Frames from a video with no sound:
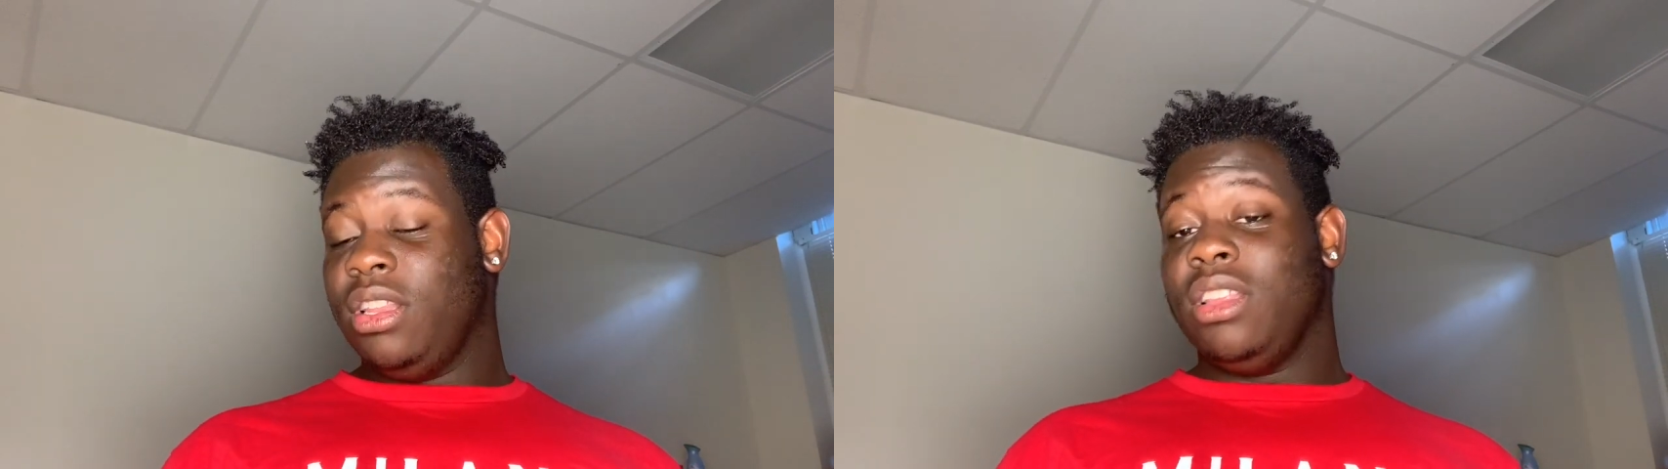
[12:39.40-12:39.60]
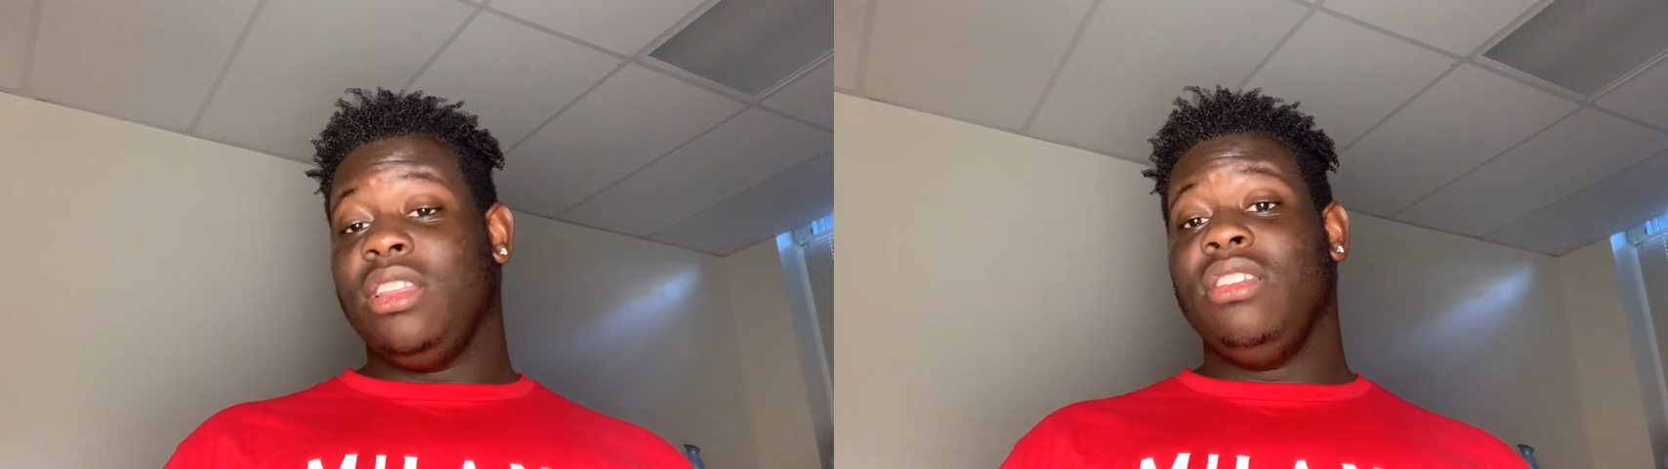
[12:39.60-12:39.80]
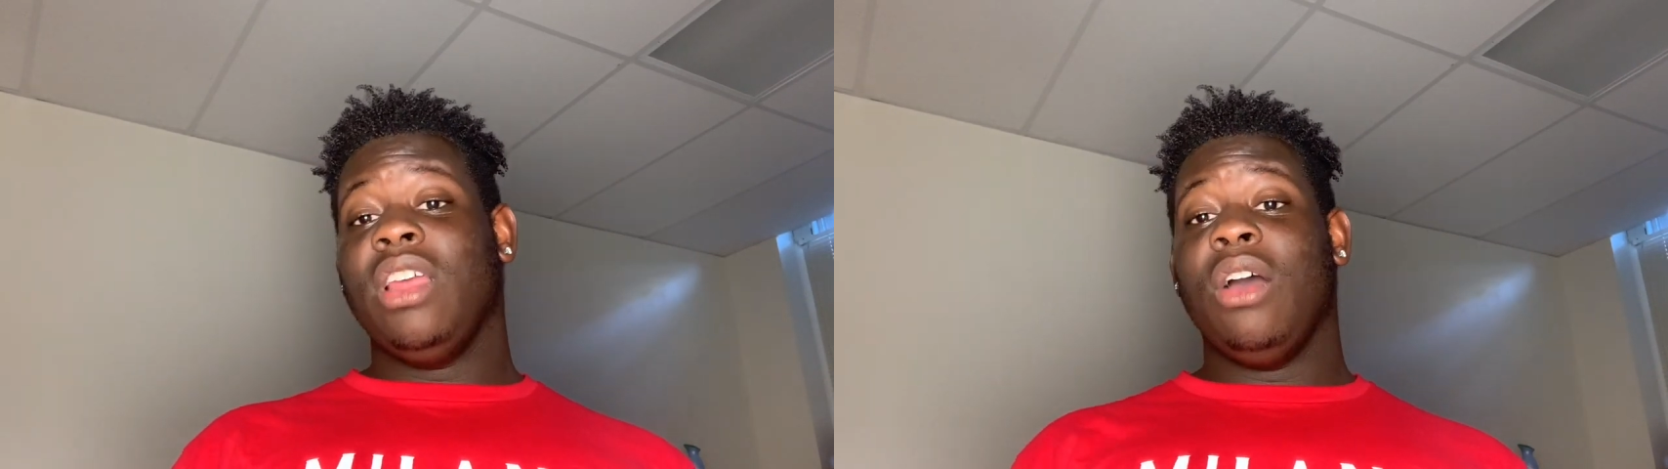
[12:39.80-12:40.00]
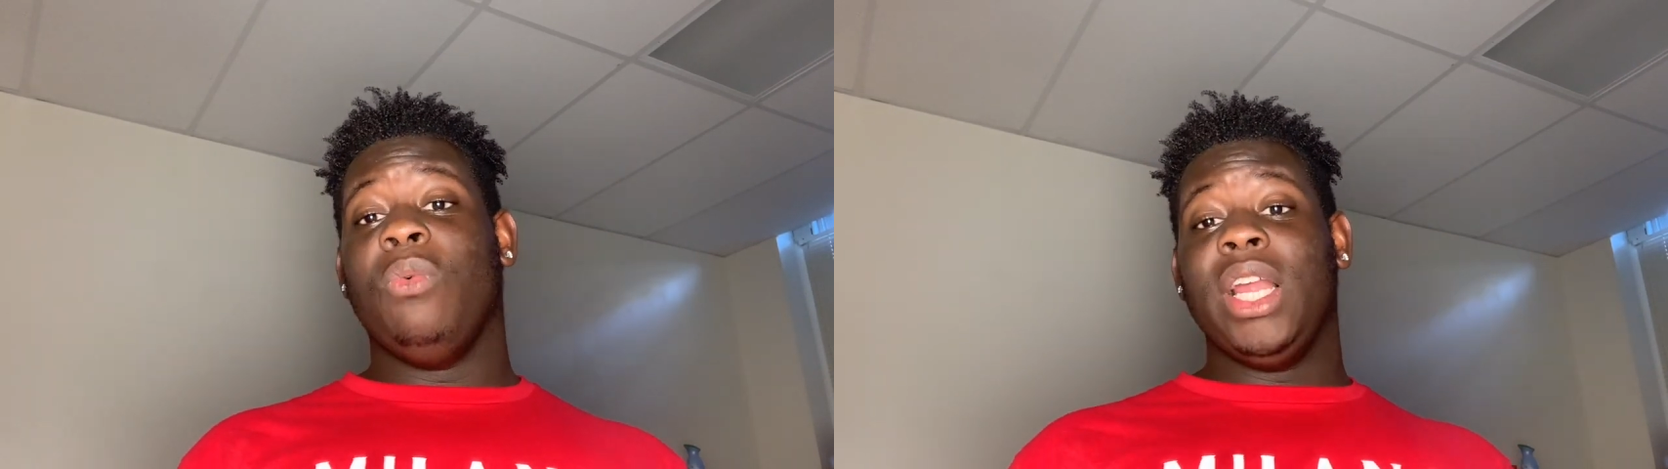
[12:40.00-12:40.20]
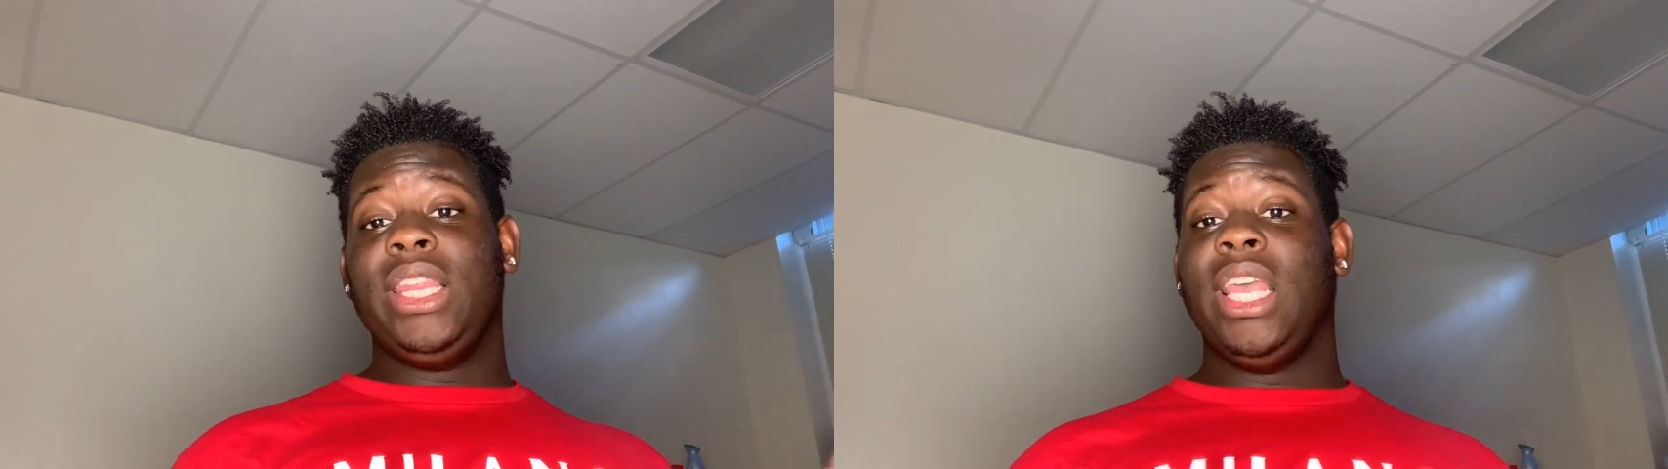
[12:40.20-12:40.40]
you know,
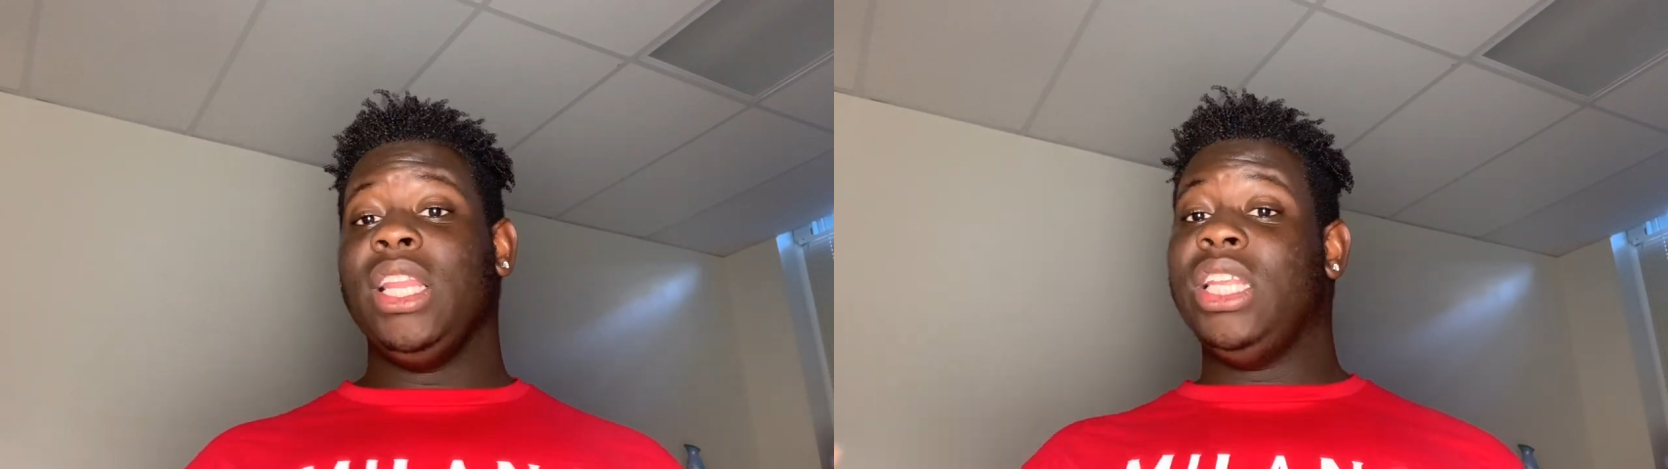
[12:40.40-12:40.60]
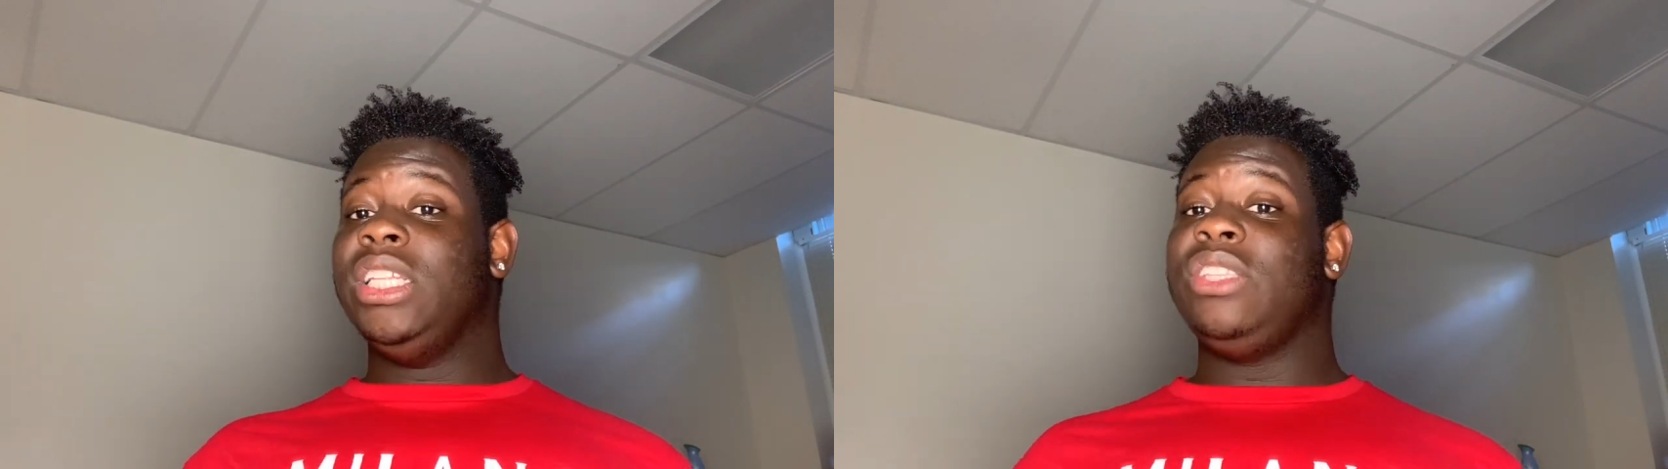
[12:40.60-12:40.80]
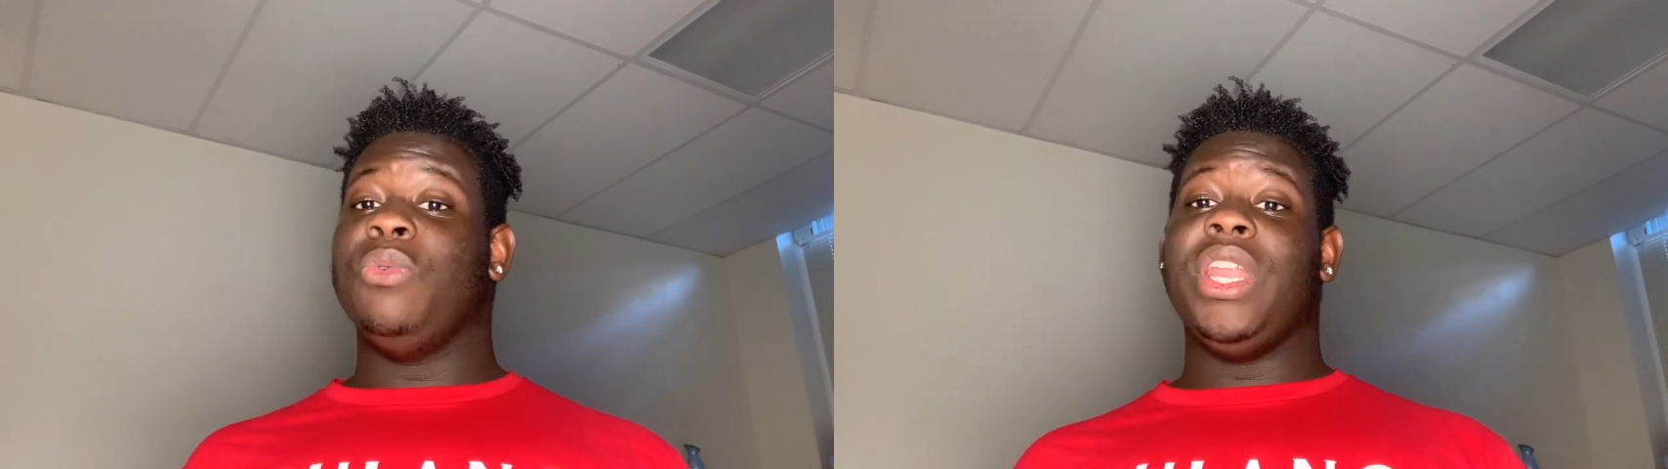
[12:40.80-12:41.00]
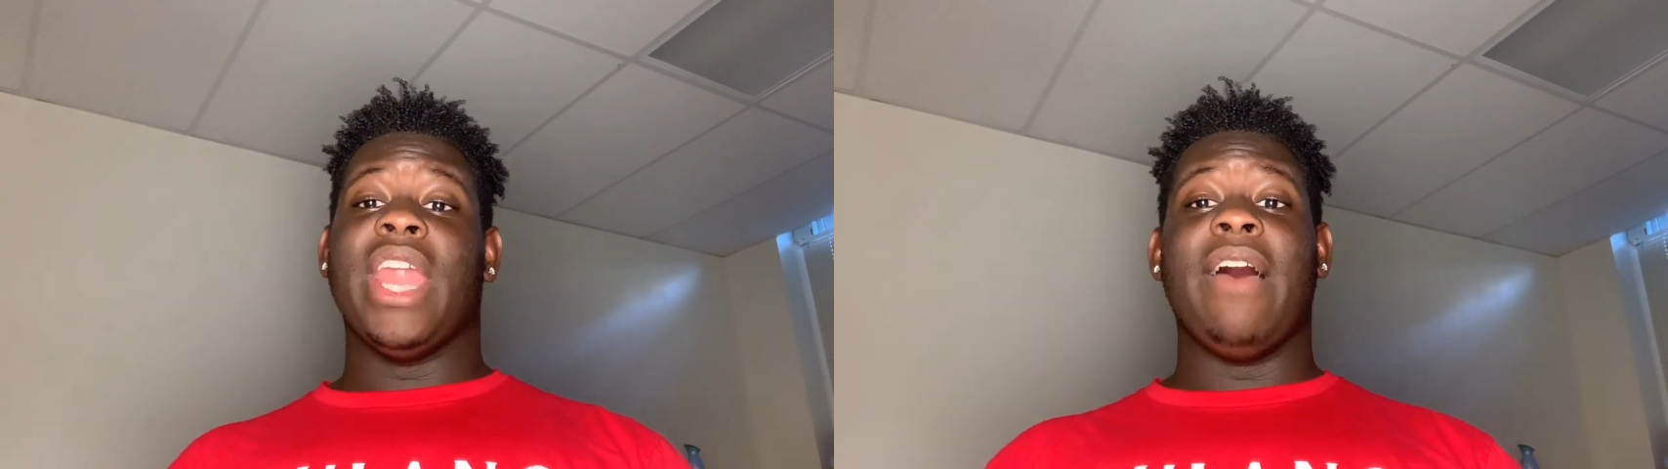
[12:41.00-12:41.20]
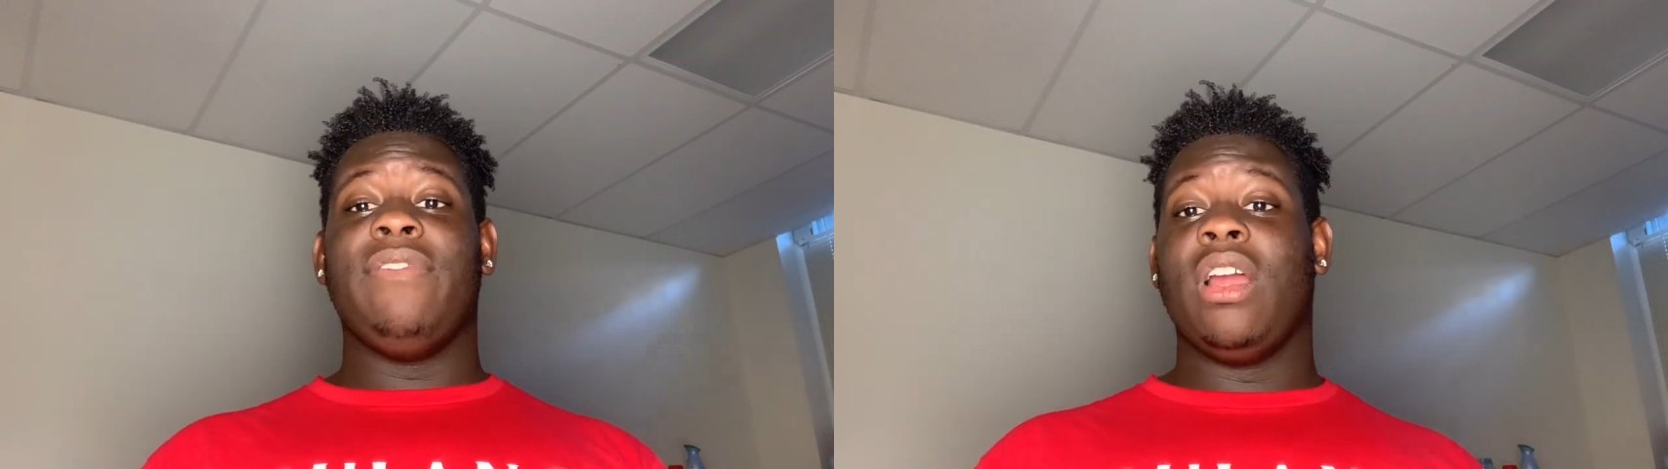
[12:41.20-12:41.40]
one thing leads to
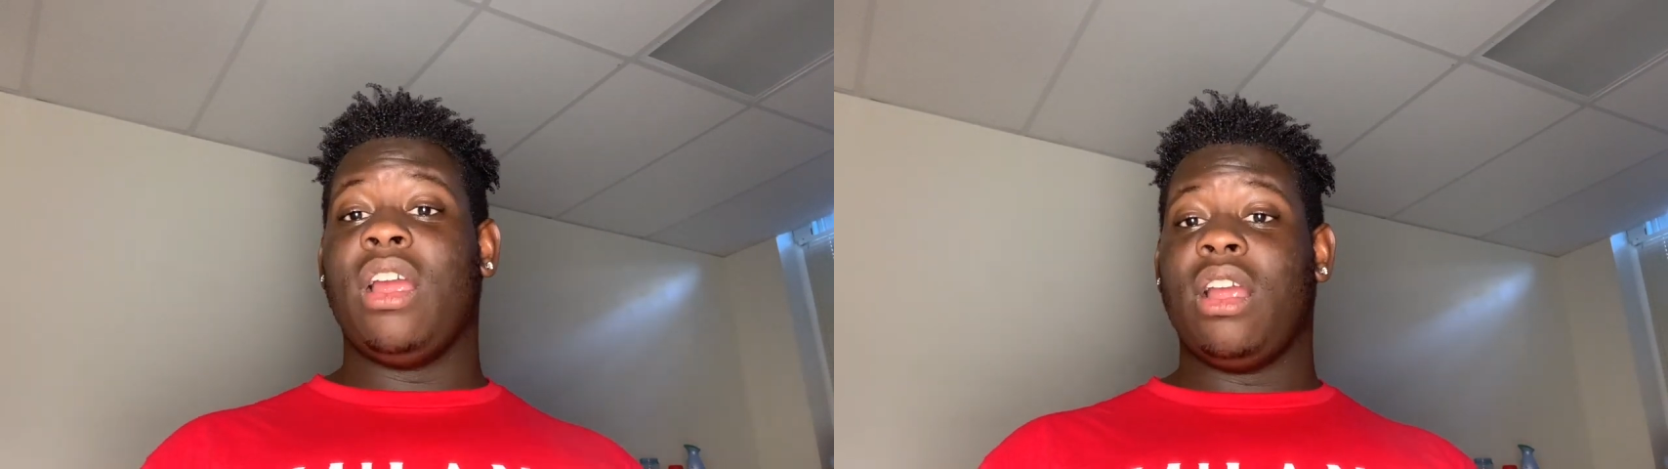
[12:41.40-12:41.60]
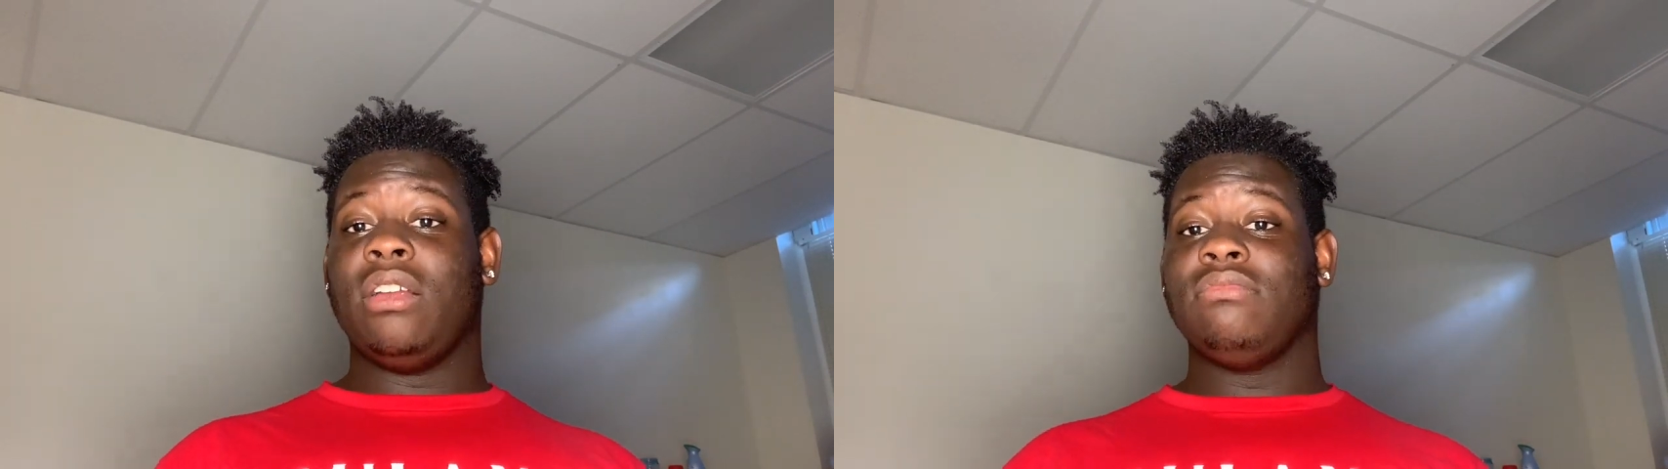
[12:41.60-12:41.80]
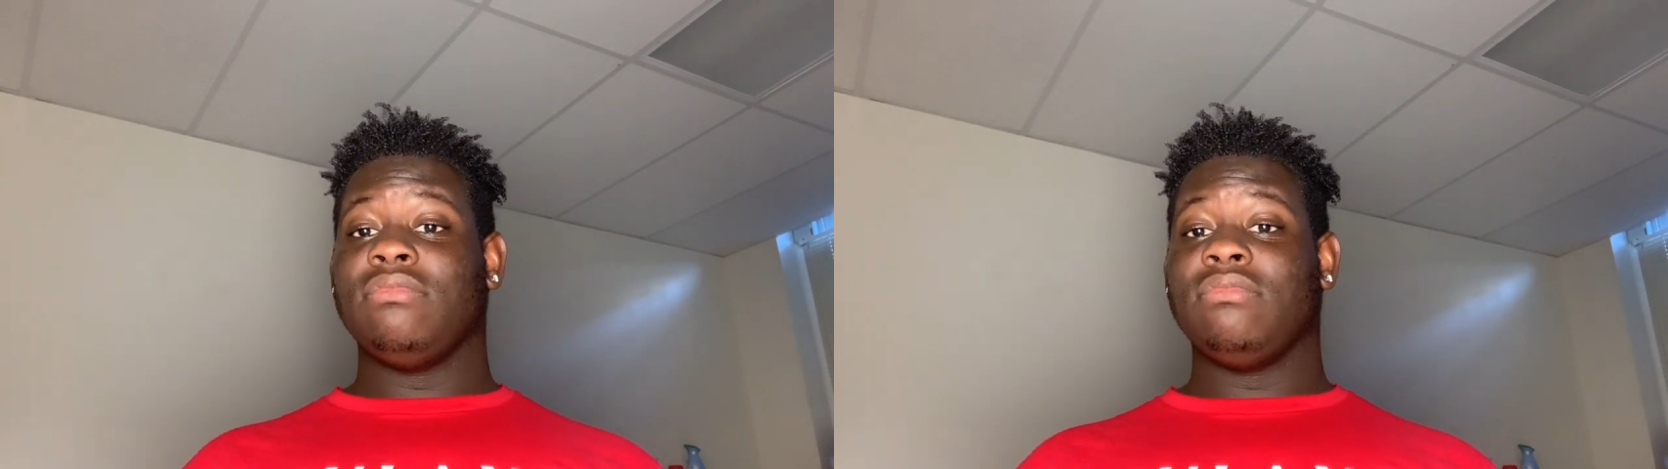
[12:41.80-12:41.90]
another.